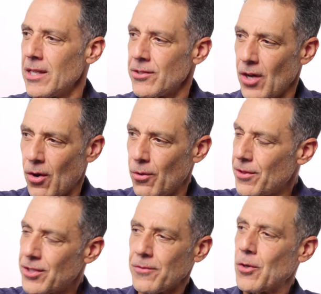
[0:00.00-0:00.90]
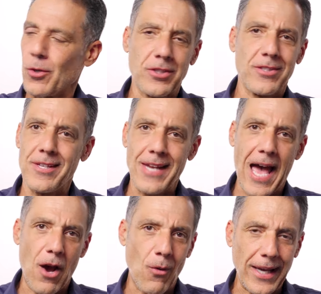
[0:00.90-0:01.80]
So this, of course, is the
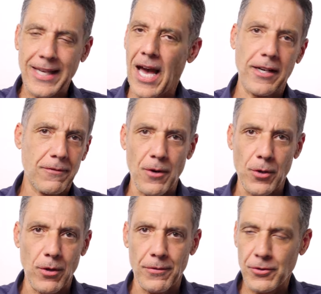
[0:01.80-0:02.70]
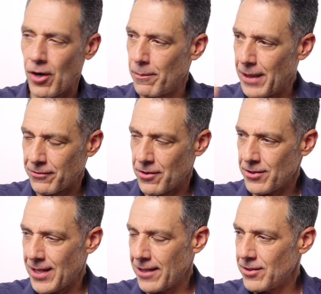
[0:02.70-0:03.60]
now iconic photo of Trump after the
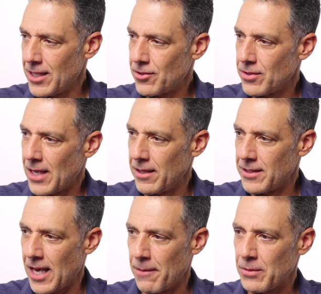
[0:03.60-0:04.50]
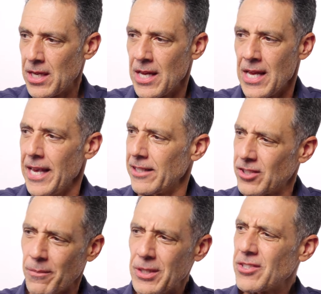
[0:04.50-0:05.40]
assassination attempt. And
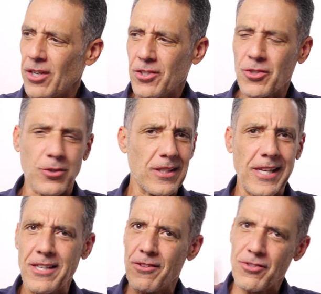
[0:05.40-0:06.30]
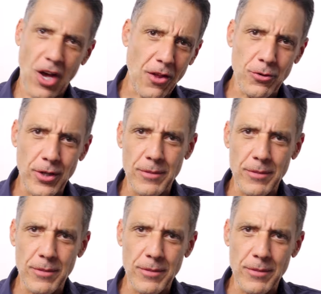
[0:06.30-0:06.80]
somebody started circulating this other